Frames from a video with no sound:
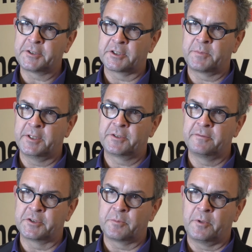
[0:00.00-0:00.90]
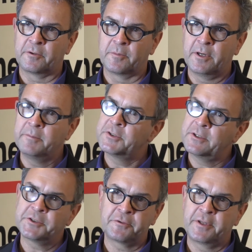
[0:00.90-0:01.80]
less expensive and smaller apartments,
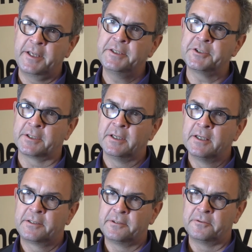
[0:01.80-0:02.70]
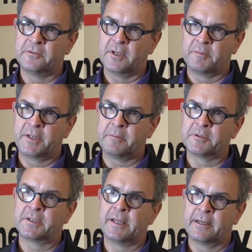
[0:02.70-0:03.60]
and also the aging to uh, be
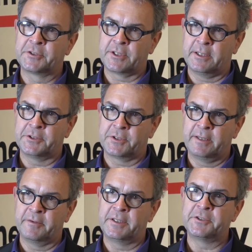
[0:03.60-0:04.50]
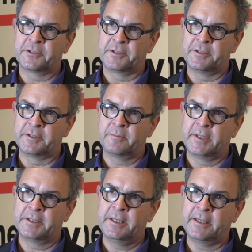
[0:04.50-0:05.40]
able to downsize and have an easier unit to
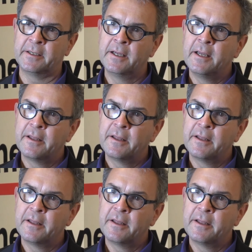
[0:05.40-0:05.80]
maintain.